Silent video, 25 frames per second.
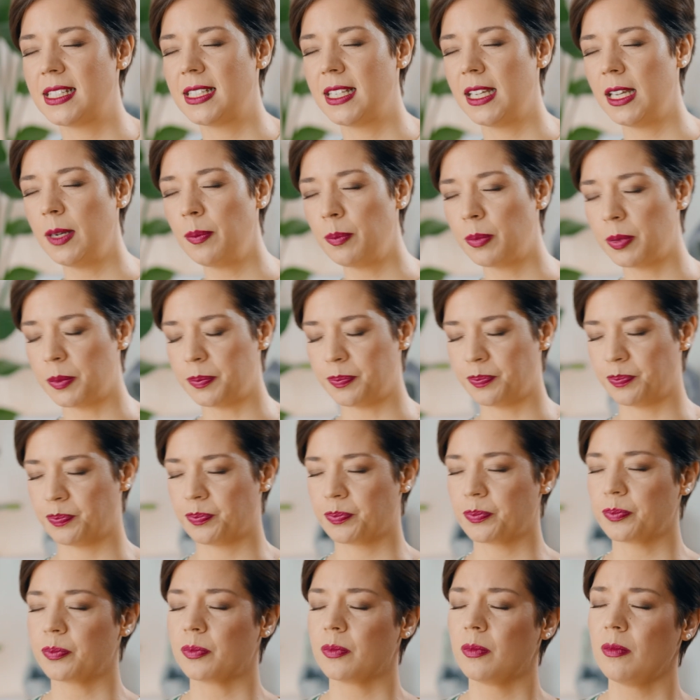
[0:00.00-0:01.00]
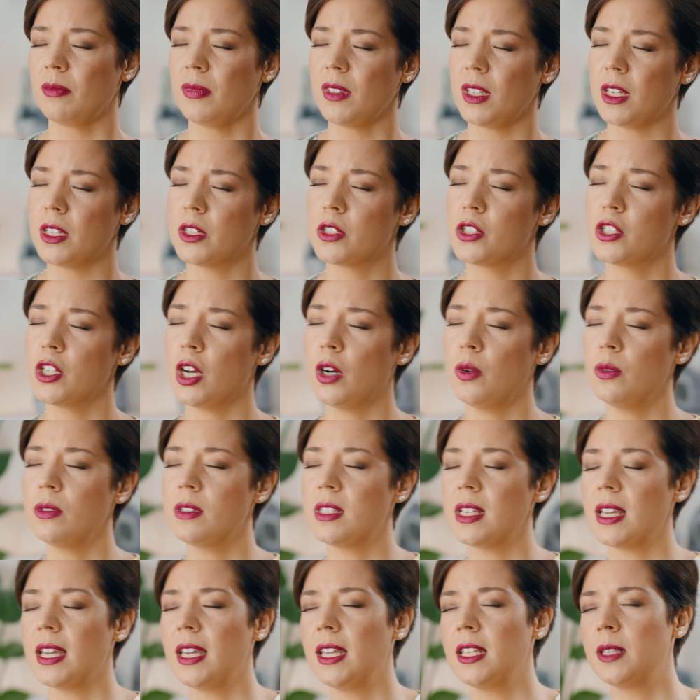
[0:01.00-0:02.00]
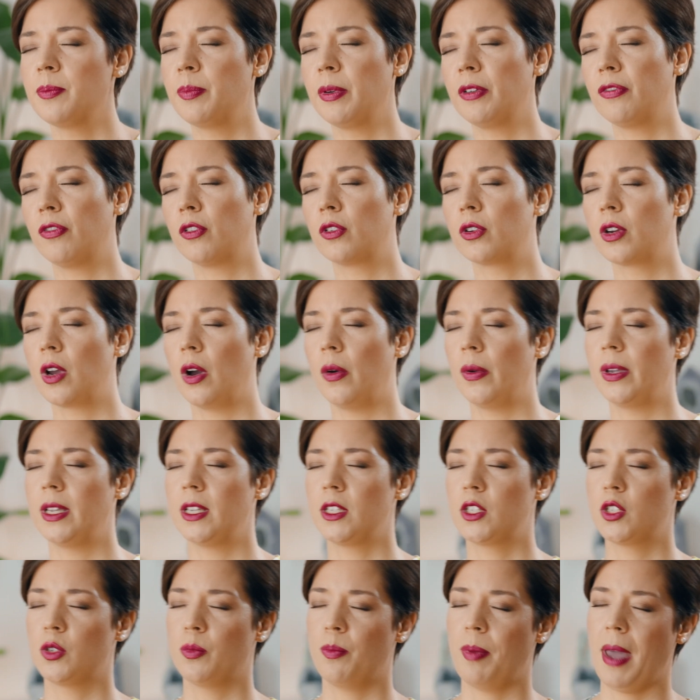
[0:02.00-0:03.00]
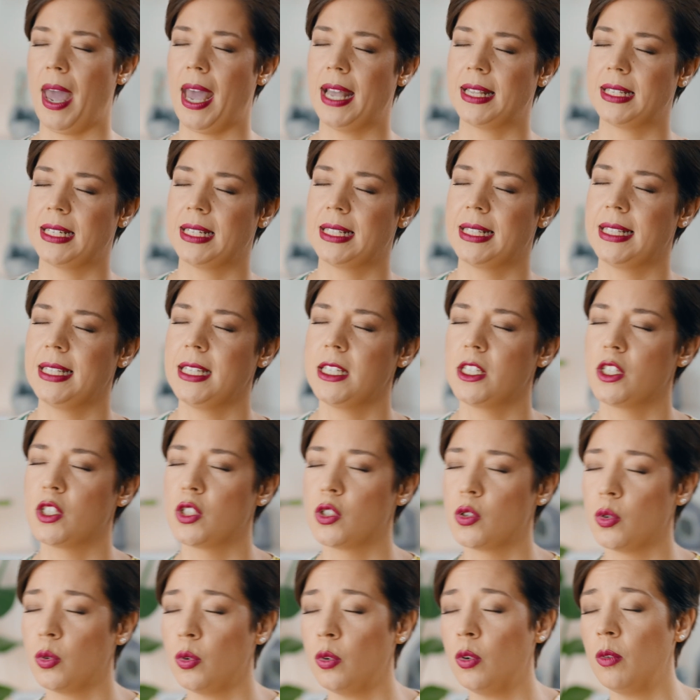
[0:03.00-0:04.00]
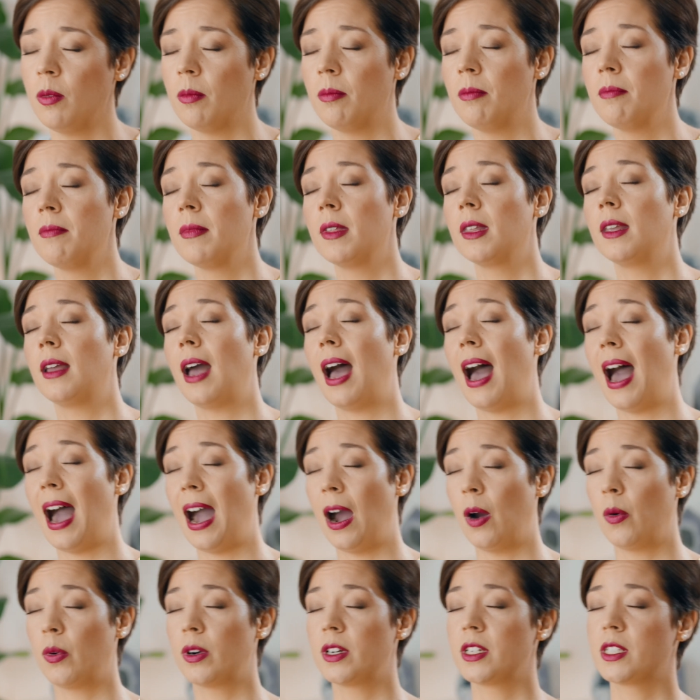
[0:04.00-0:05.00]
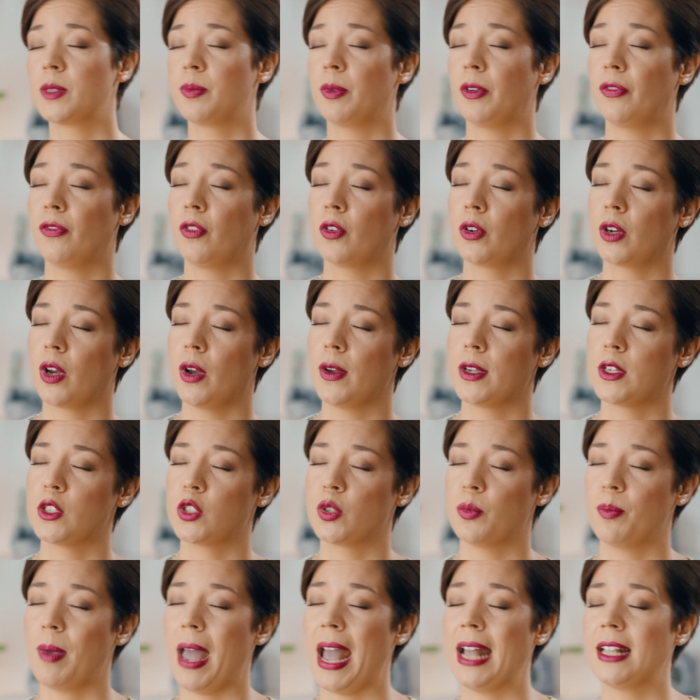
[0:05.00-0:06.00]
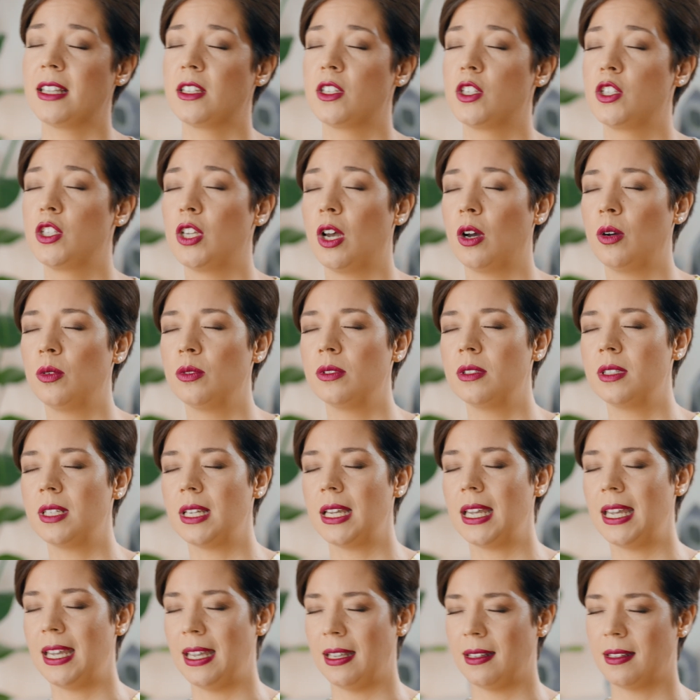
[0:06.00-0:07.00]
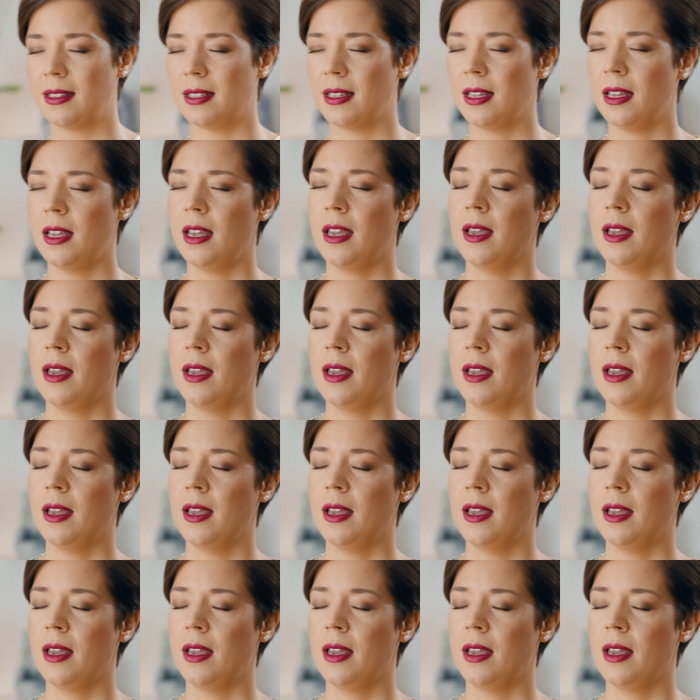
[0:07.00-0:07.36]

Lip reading: tip, don't eat before going to bed. At least 2 hours before going to bed, don't eat.